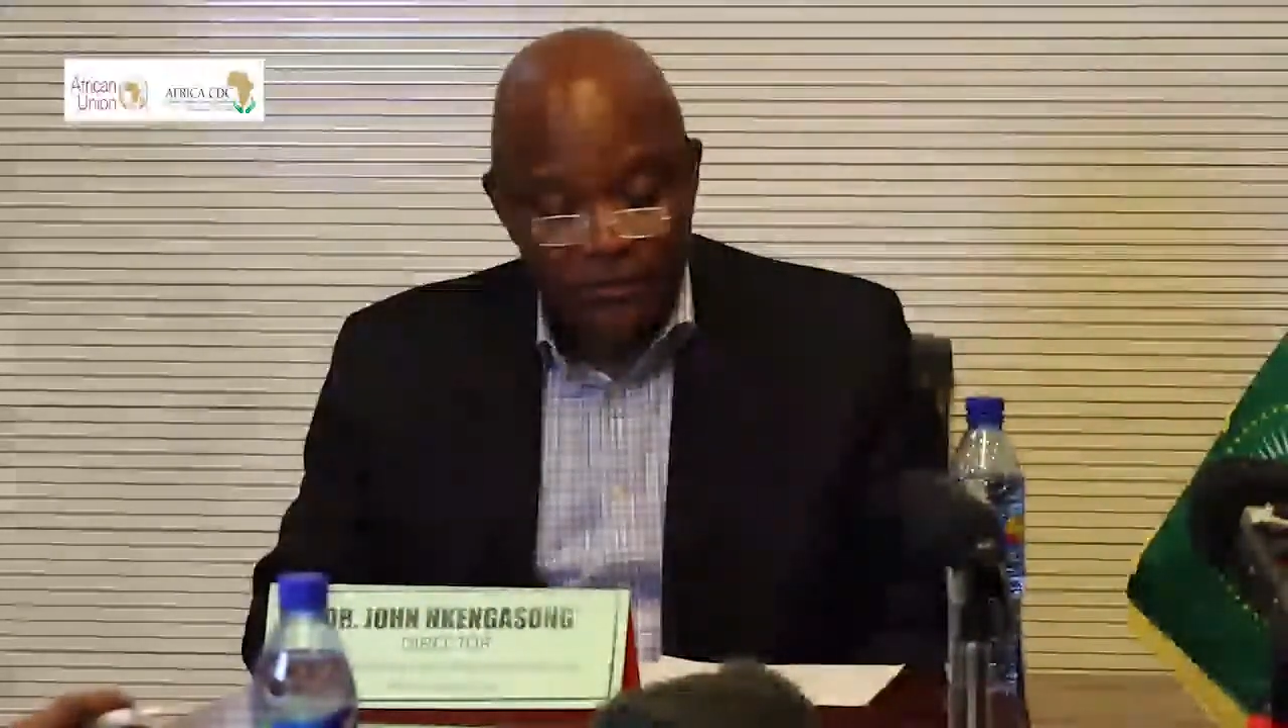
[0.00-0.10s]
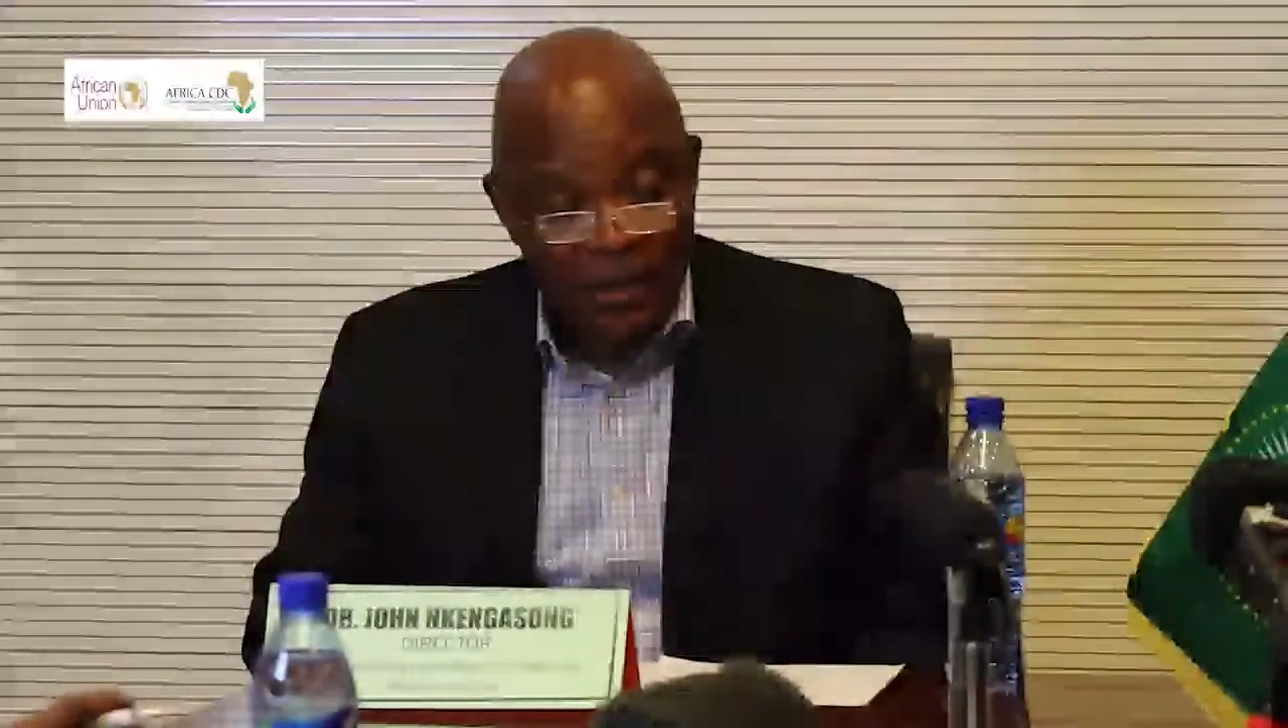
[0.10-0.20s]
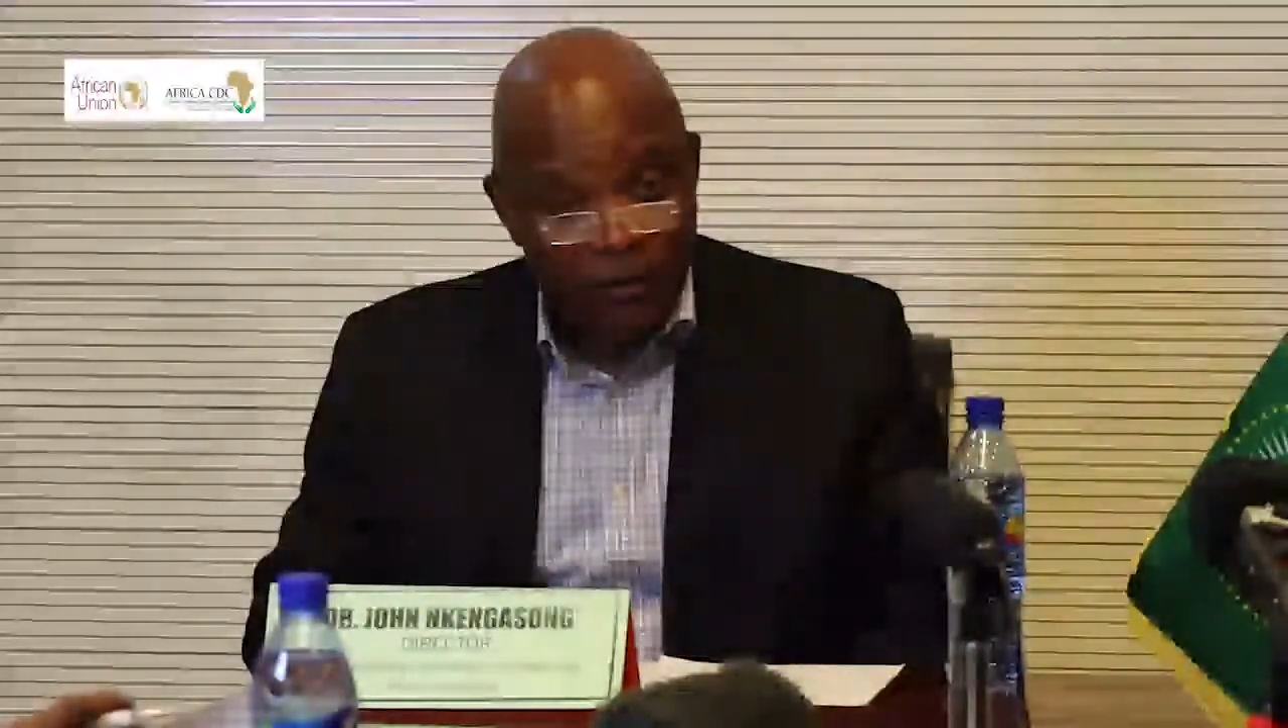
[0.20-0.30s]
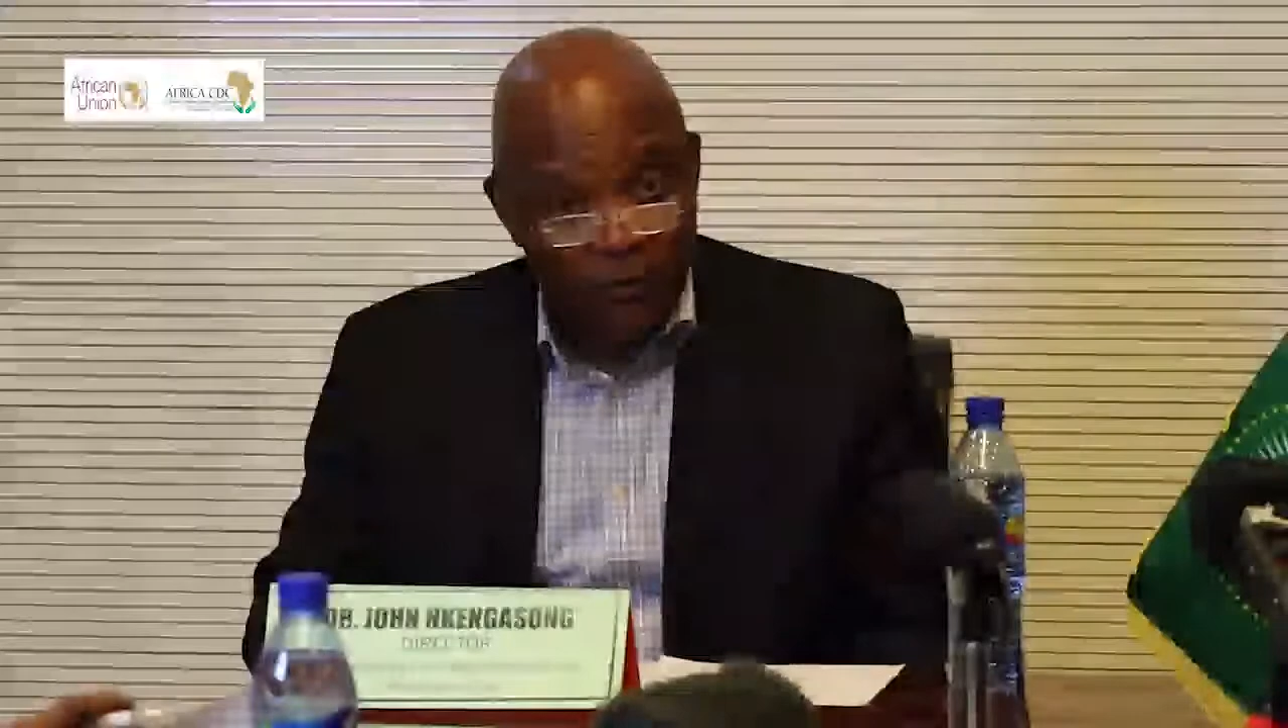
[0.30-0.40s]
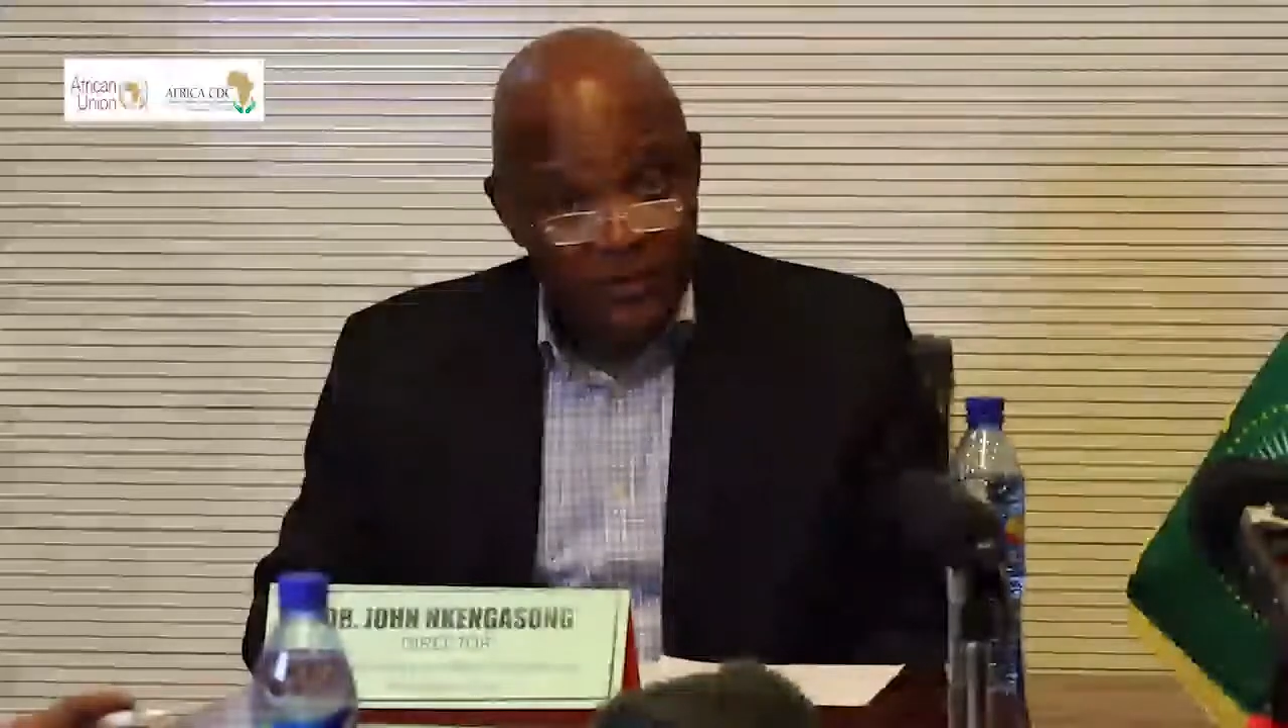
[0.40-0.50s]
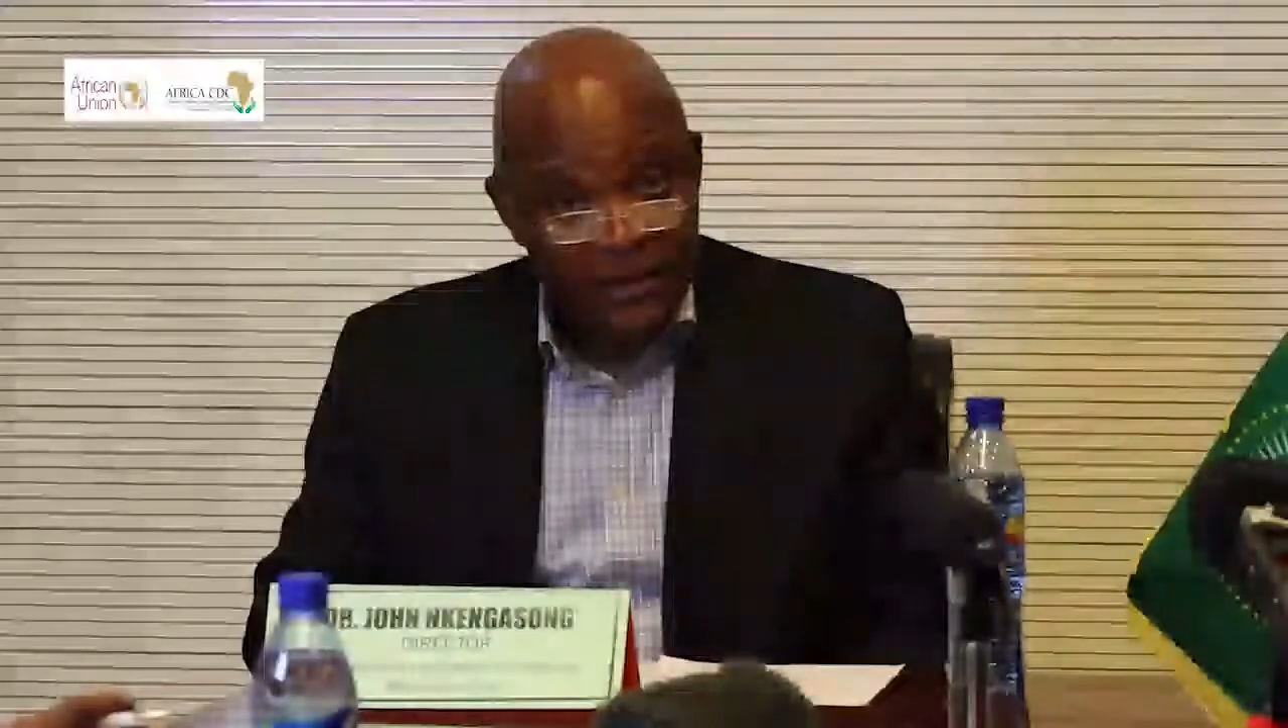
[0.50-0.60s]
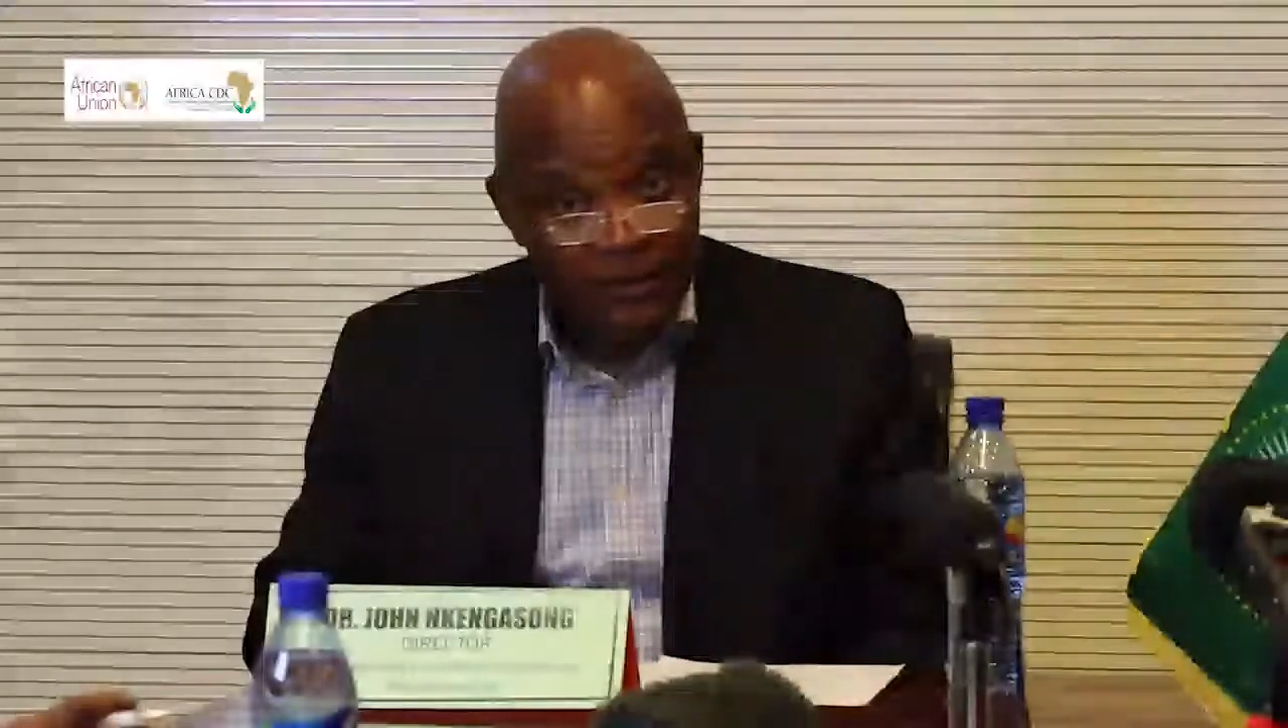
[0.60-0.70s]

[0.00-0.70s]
across the